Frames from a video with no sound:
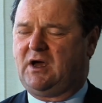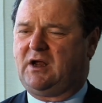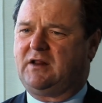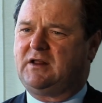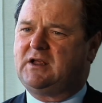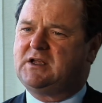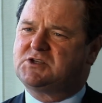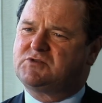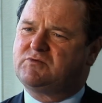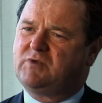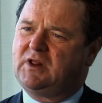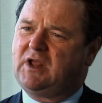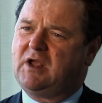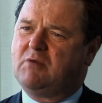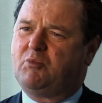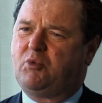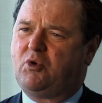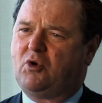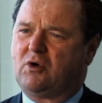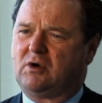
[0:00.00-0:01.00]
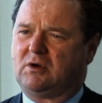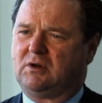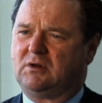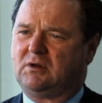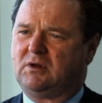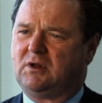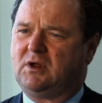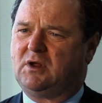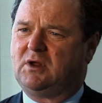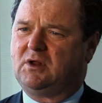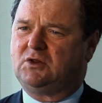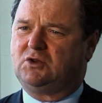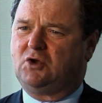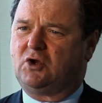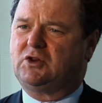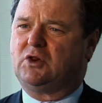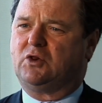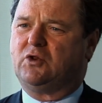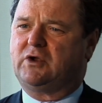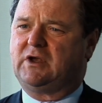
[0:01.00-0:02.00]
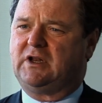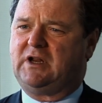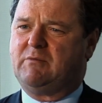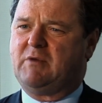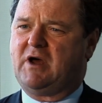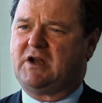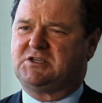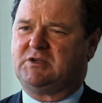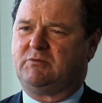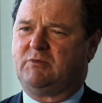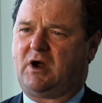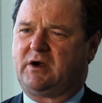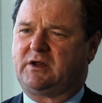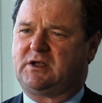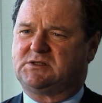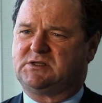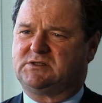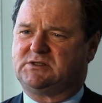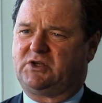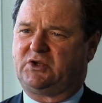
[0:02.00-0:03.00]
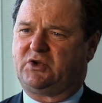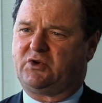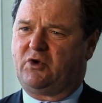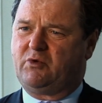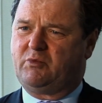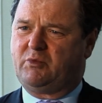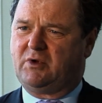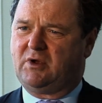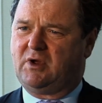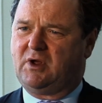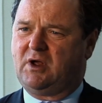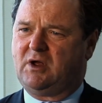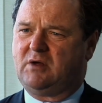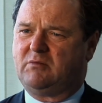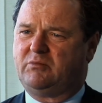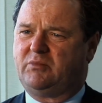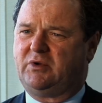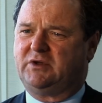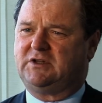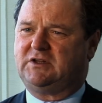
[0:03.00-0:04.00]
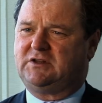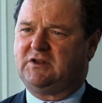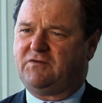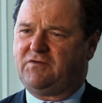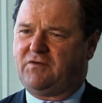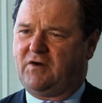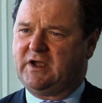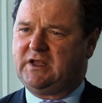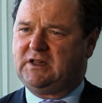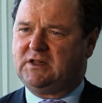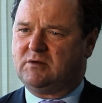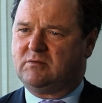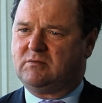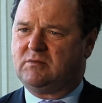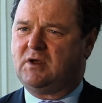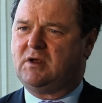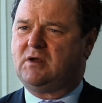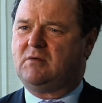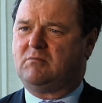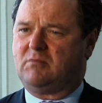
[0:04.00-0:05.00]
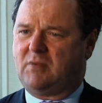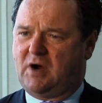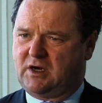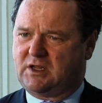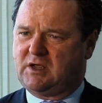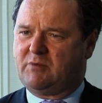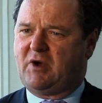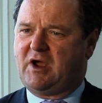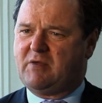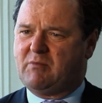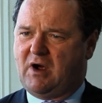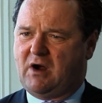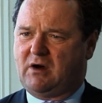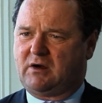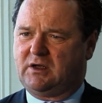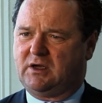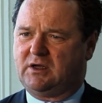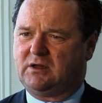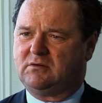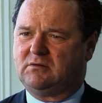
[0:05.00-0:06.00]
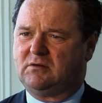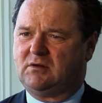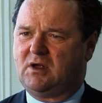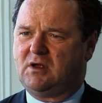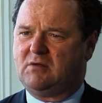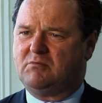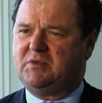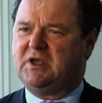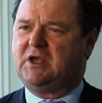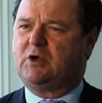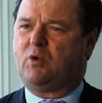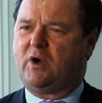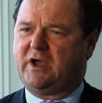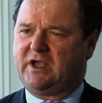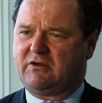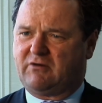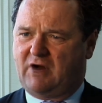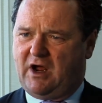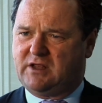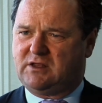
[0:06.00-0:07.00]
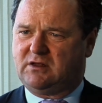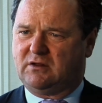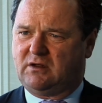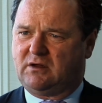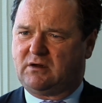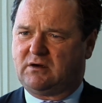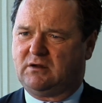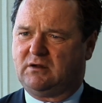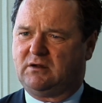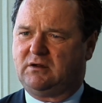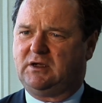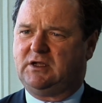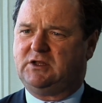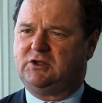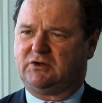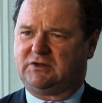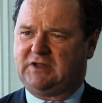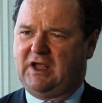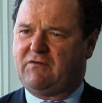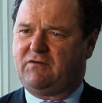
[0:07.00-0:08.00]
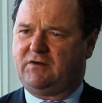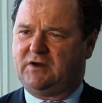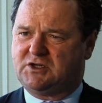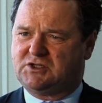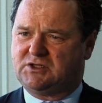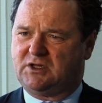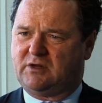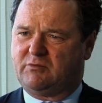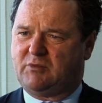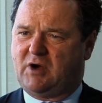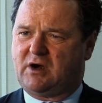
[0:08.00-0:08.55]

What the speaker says: And I think it's really important not to look at emerging markets as a group, but to define them market by market, be quite granular in your definition of the